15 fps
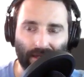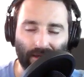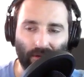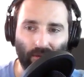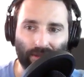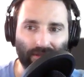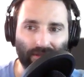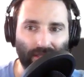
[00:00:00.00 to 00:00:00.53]

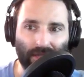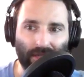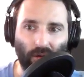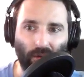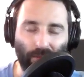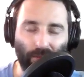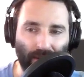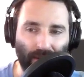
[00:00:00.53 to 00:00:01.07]
when you see
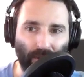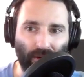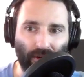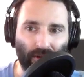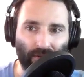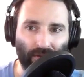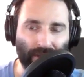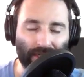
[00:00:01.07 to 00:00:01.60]
old people
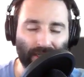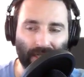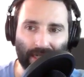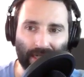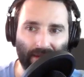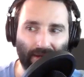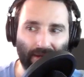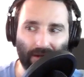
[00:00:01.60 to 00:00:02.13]
who've been
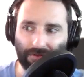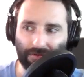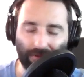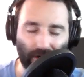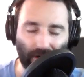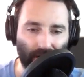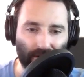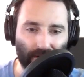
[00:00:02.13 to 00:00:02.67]
together
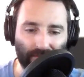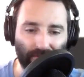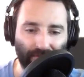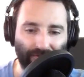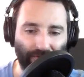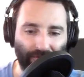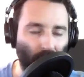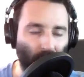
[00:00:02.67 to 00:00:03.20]
for
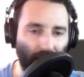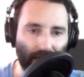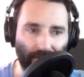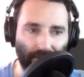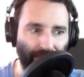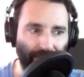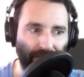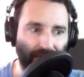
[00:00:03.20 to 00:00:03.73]
40,
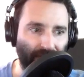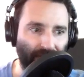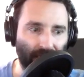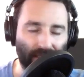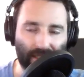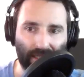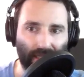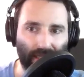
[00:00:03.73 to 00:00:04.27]
50,
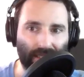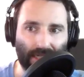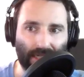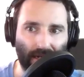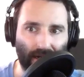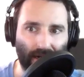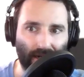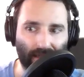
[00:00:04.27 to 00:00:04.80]
60
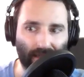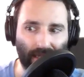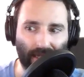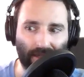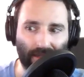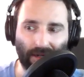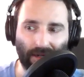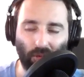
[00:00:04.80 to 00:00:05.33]
years
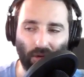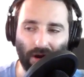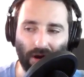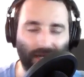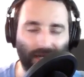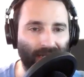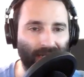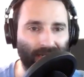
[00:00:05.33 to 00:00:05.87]
and they're
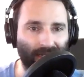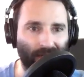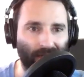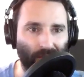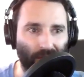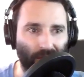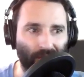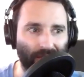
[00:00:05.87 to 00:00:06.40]
walking in the
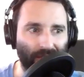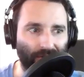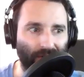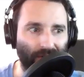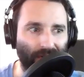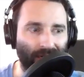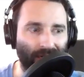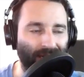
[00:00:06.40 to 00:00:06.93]
middle of the
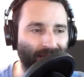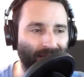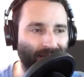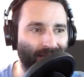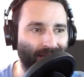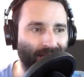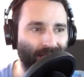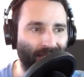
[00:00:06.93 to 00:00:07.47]
street
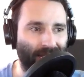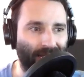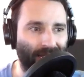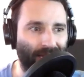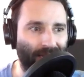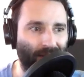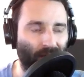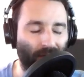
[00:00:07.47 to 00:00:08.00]

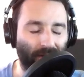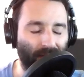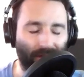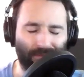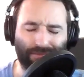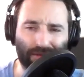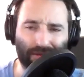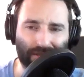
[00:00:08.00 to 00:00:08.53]
or
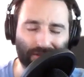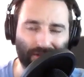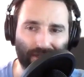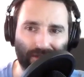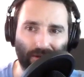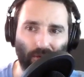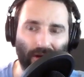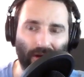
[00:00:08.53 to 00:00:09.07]
Mill Street.
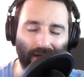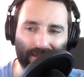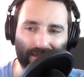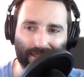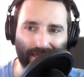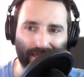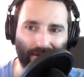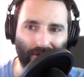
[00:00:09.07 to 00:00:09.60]
They're walking on
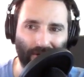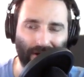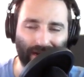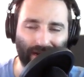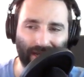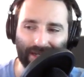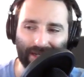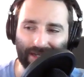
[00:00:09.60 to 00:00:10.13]
the
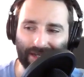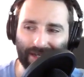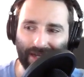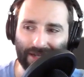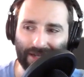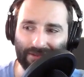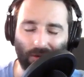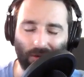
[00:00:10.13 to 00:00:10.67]
sidewalk
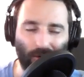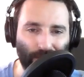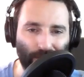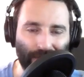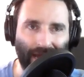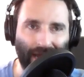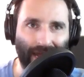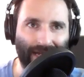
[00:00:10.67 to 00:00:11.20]
and they're
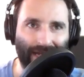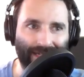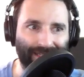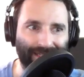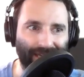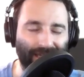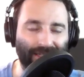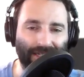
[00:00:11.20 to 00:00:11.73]
holding
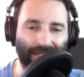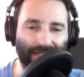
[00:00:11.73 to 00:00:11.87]
hands and they